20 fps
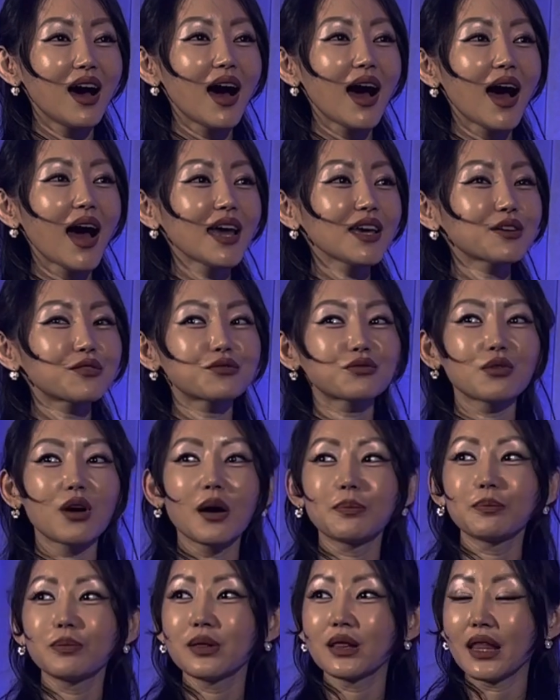I grew
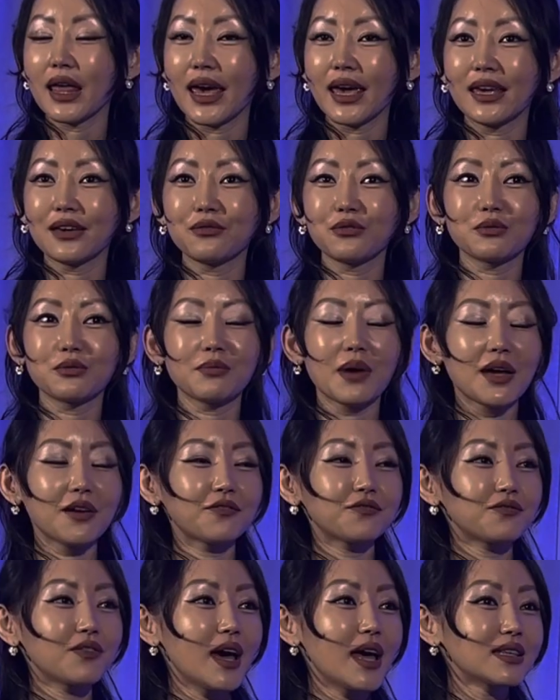up playing with my
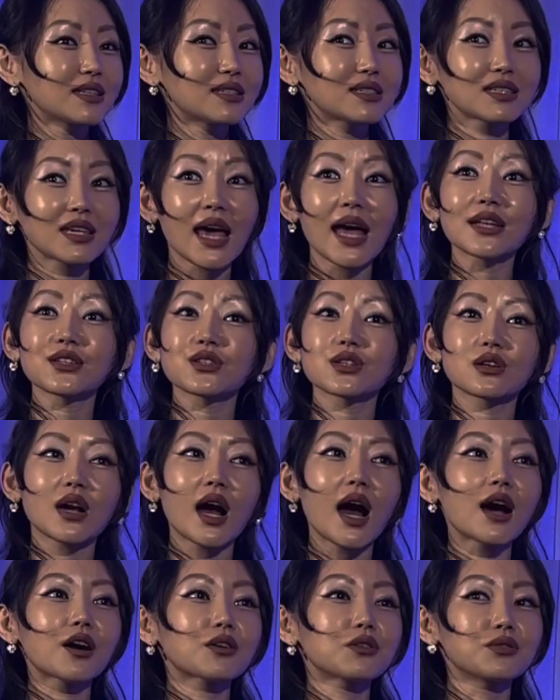friends catching
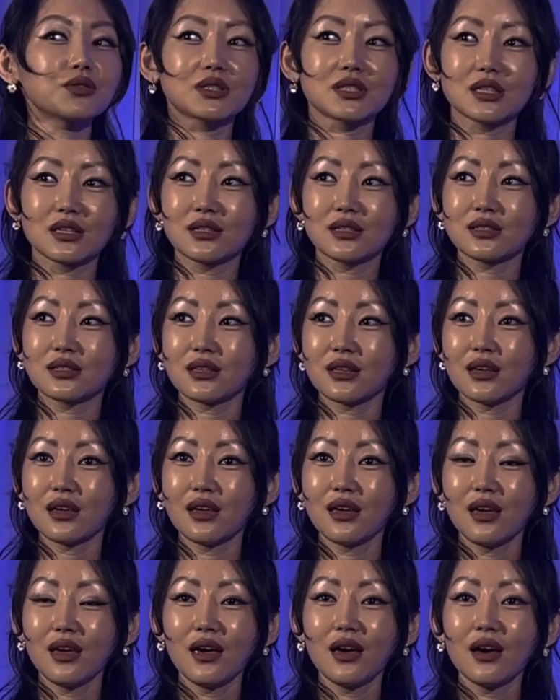cockroaches.
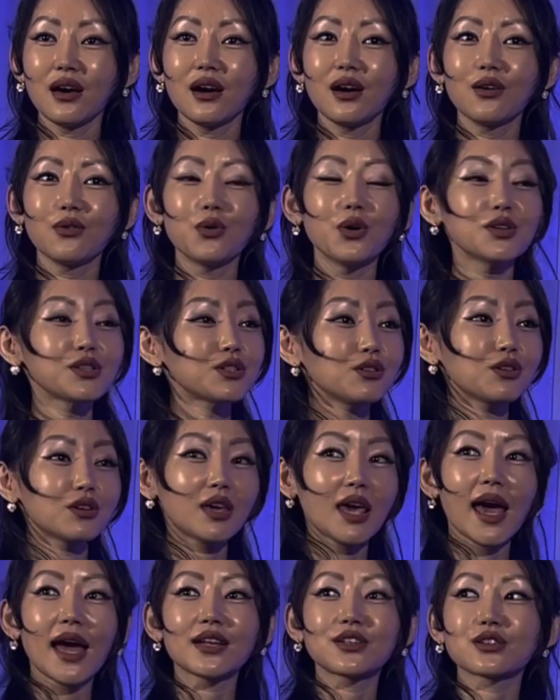Once you
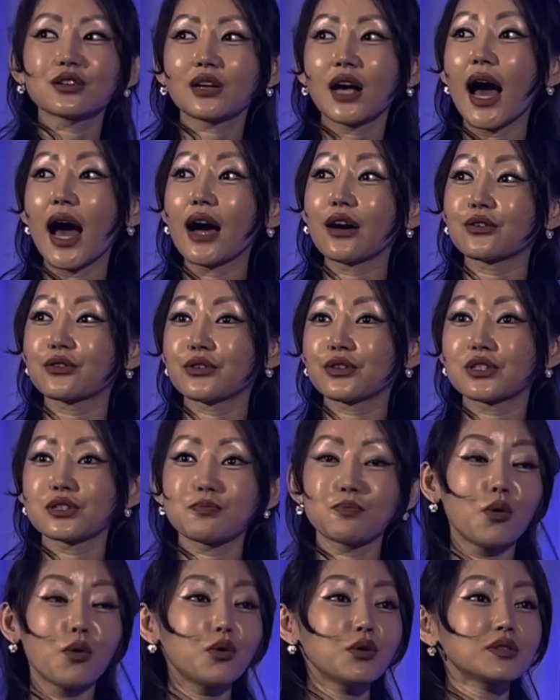catch a cockroach,
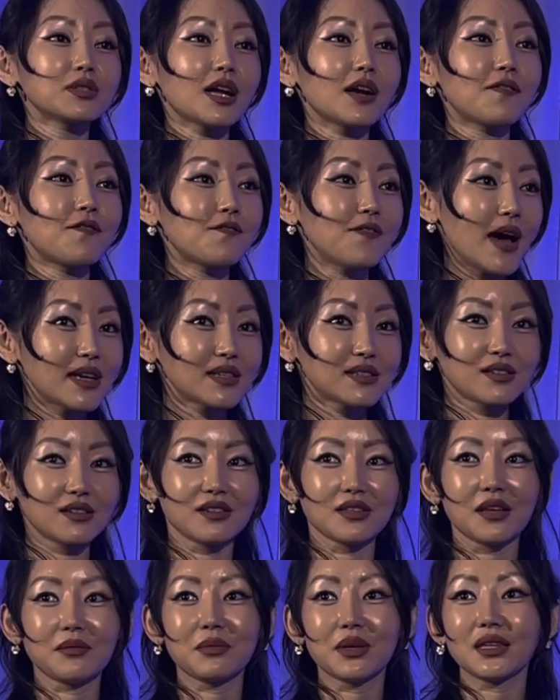boys are faster
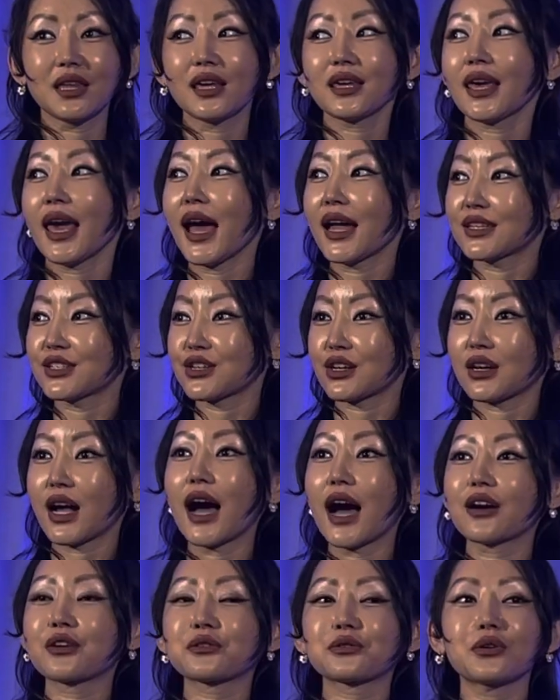than me. They catch a
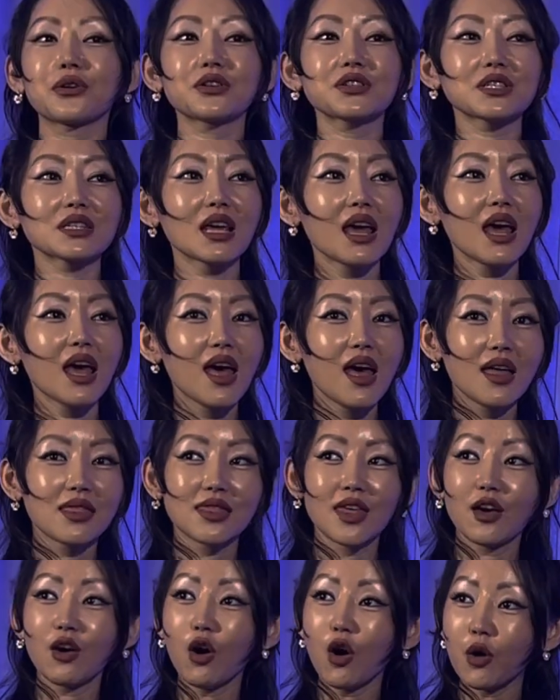cockroach,
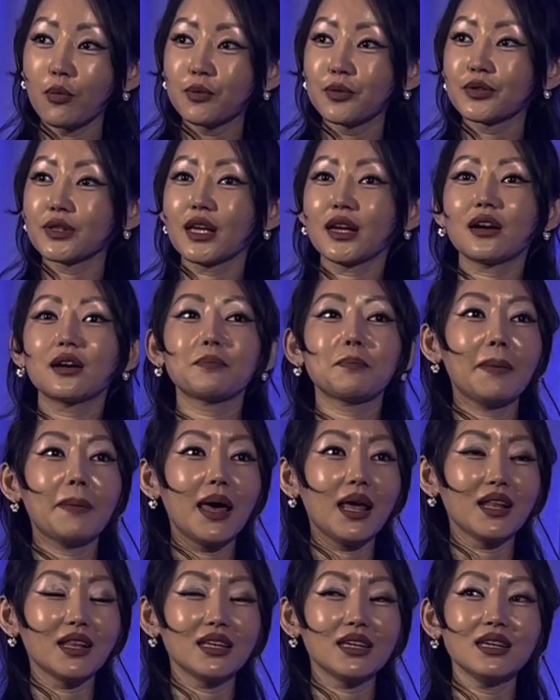they open their
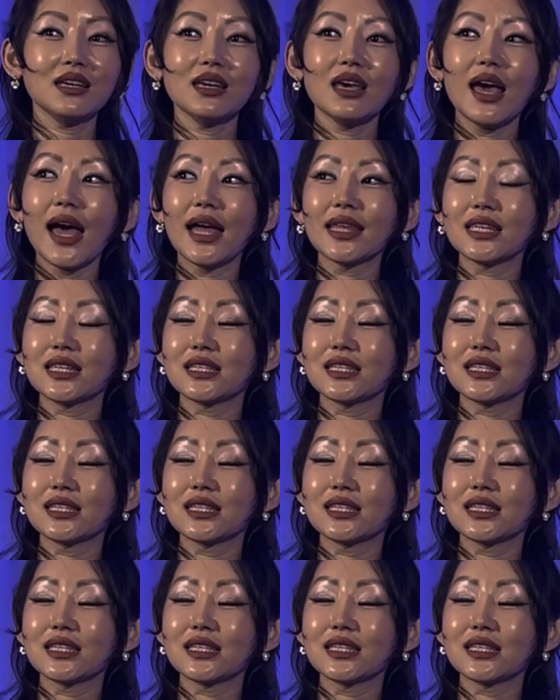belly and